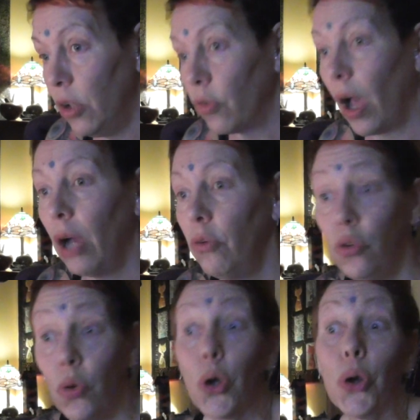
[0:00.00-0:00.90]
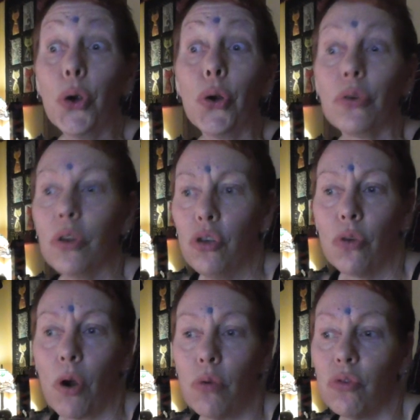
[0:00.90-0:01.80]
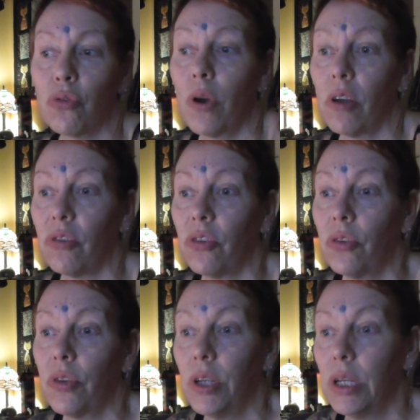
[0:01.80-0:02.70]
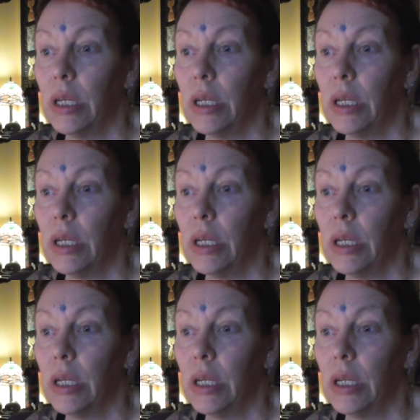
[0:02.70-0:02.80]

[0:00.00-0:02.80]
So, how do you earn your own trust?